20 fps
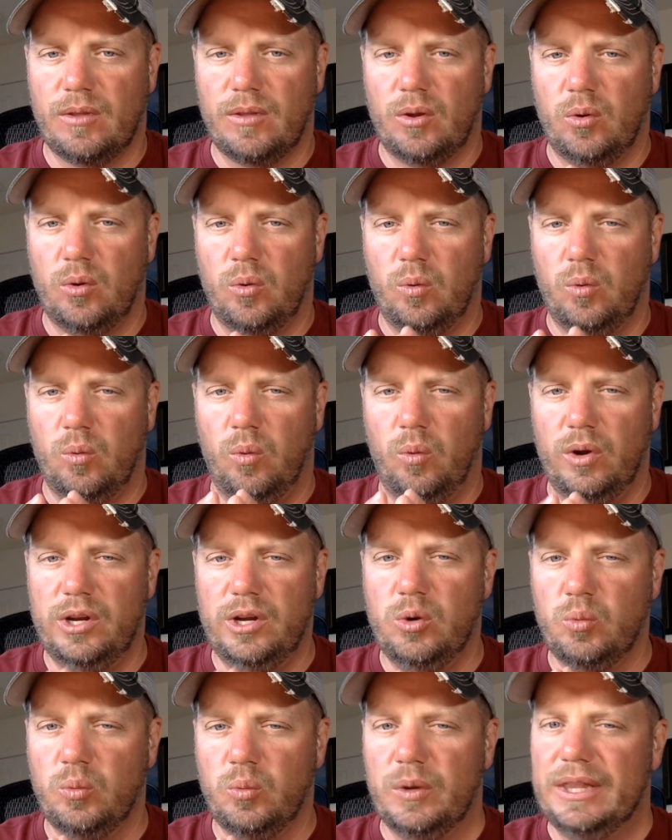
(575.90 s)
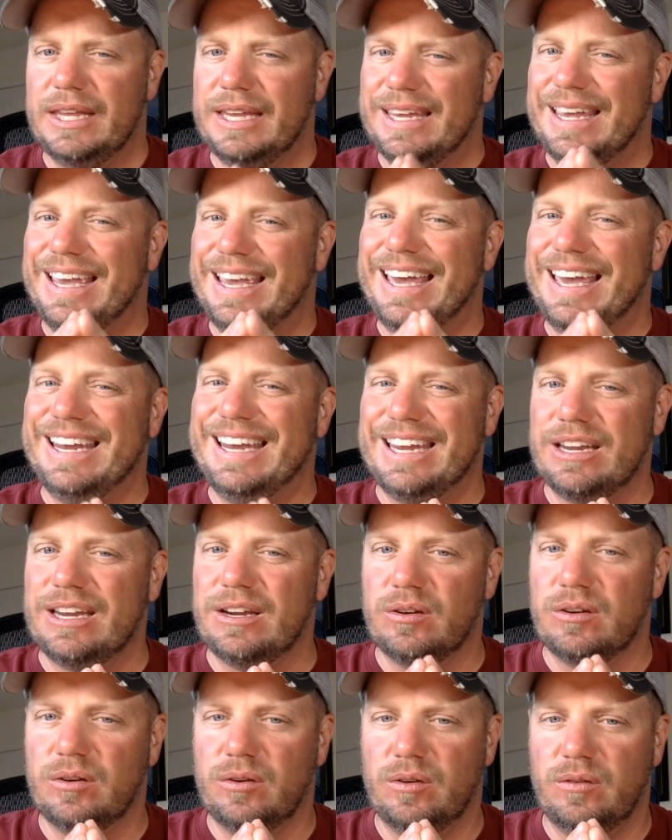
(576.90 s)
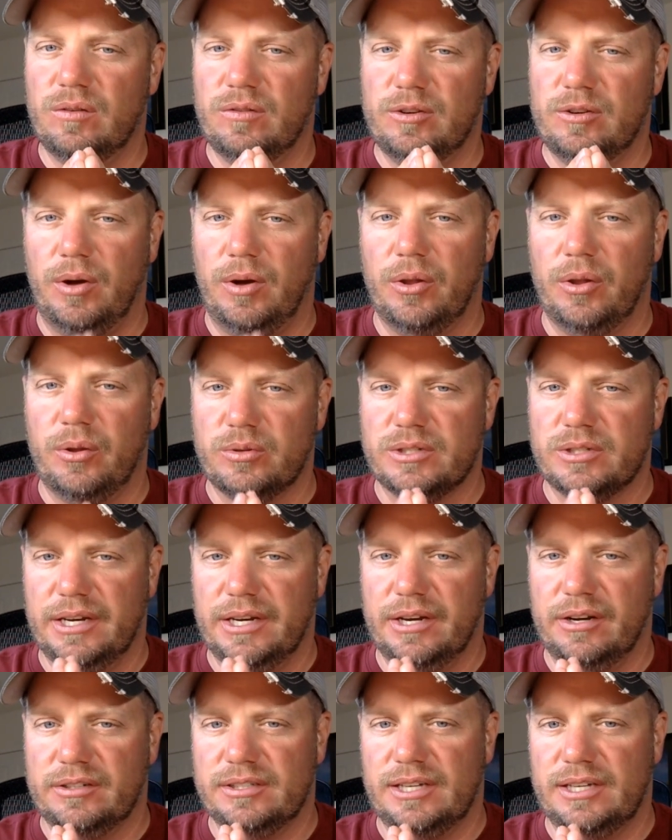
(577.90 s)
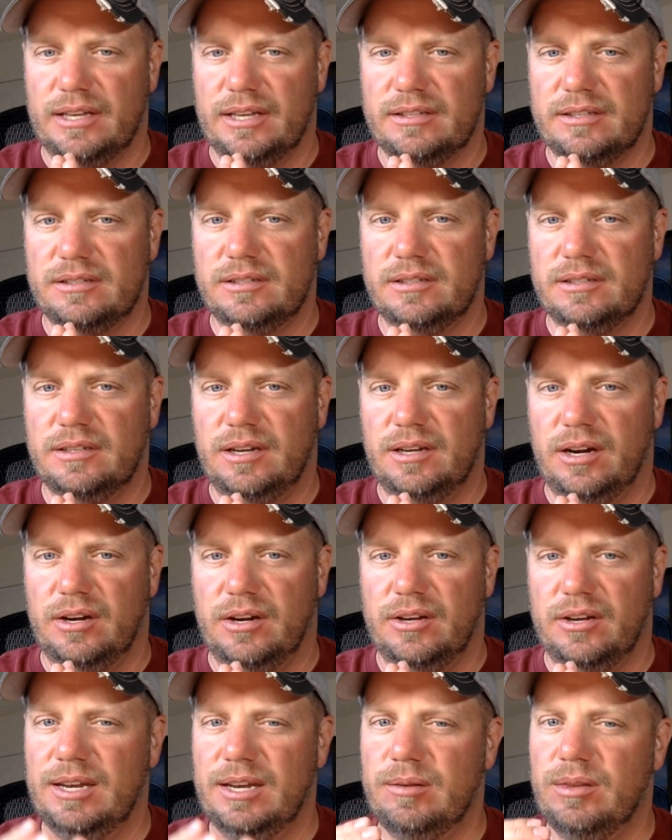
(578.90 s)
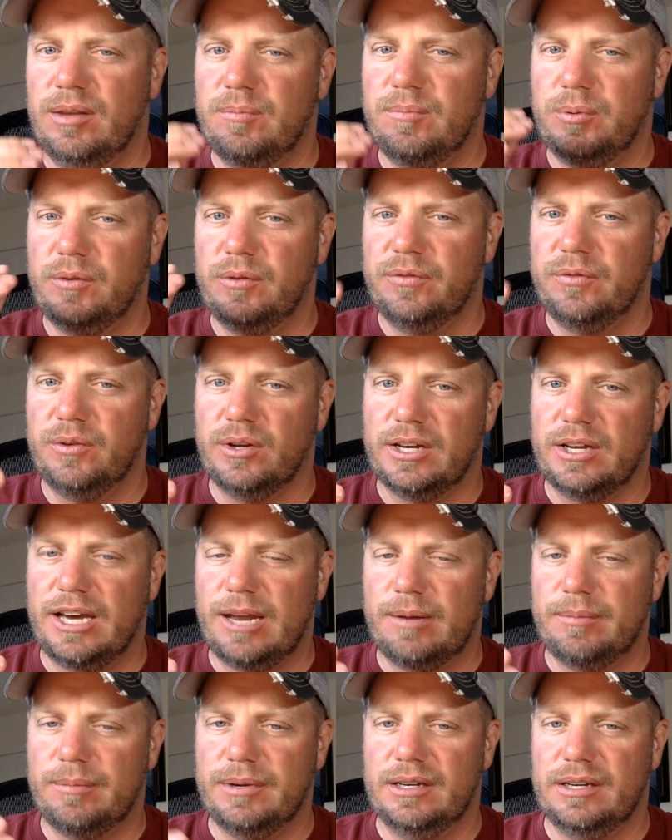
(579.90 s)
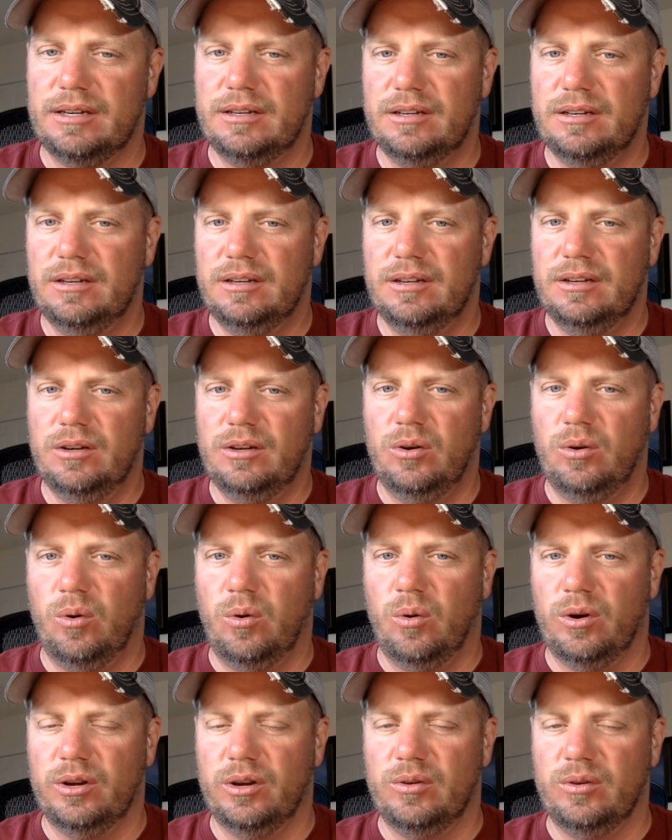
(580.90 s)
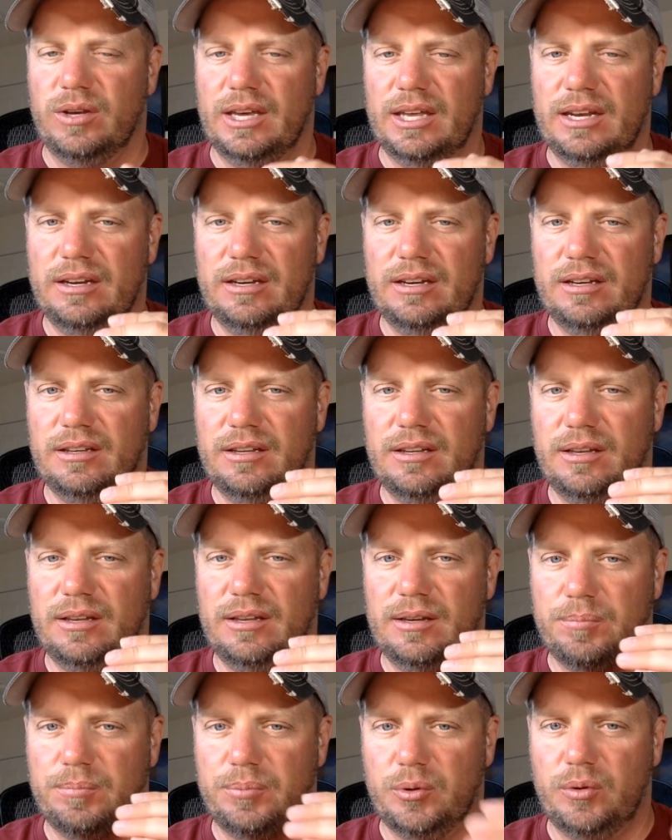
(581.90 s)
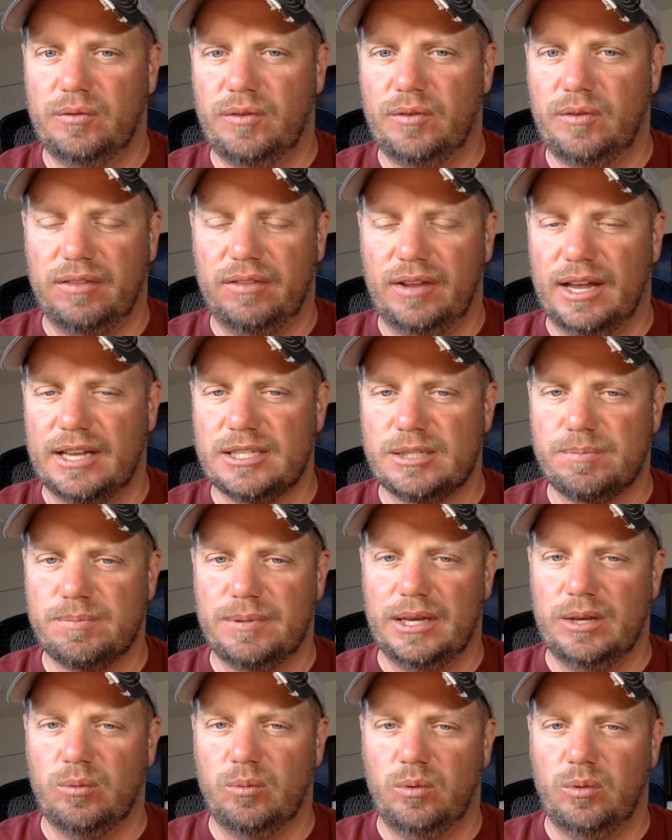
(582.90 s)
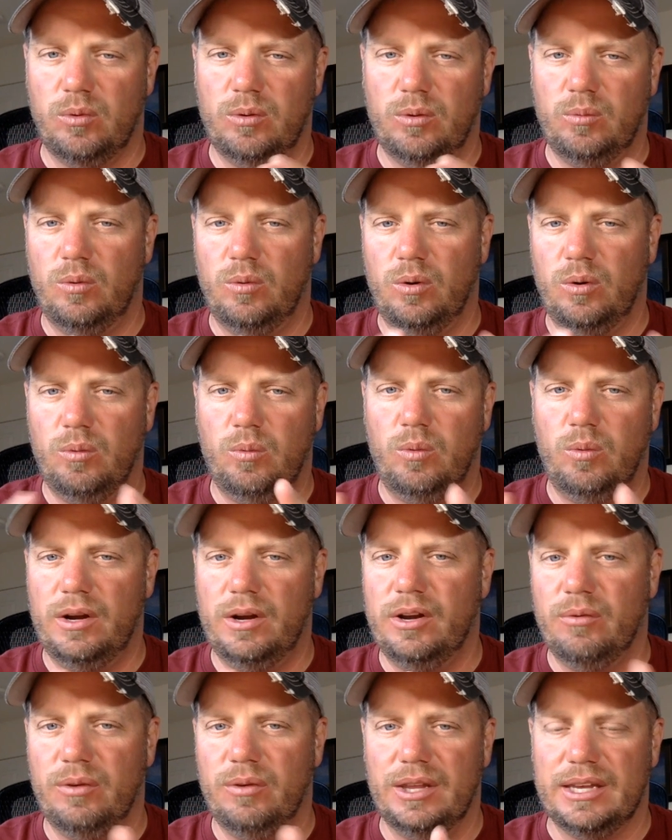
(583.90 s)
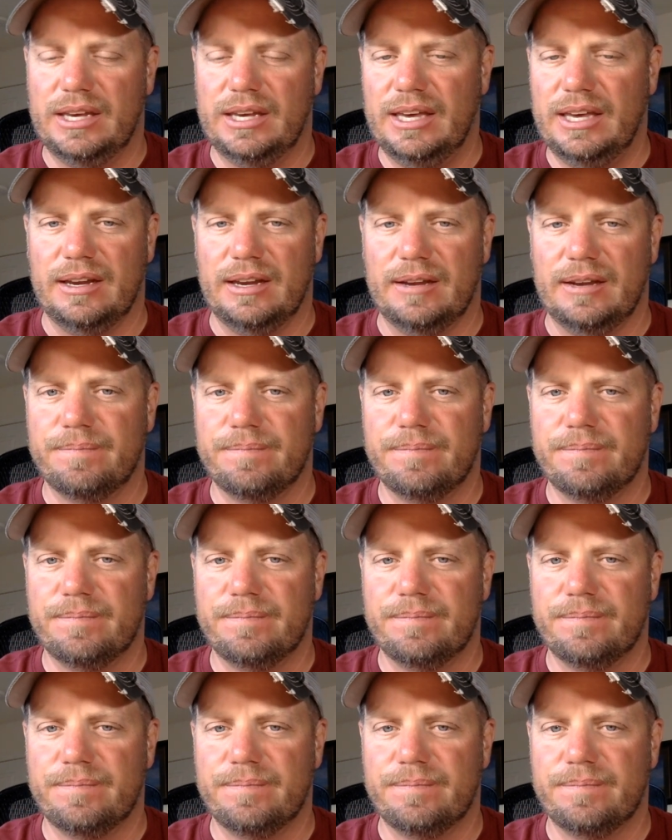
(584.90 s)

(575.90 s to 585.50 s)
what are you really getting from all those gear sets? Are you getting the improved fuel economy, or are you getting the improved off-line speed? What are you really getting?